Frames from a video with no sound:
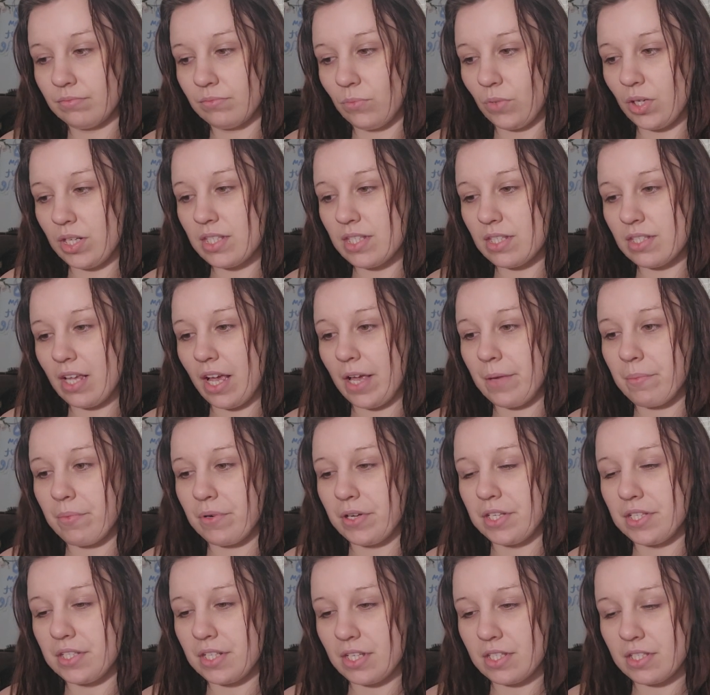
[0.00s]
what is this High
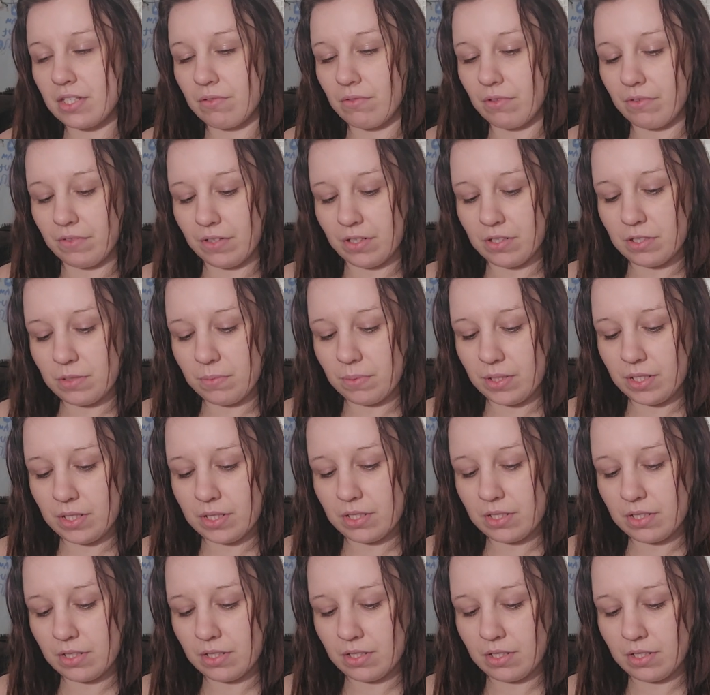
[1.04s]
Priestess in reverse, please?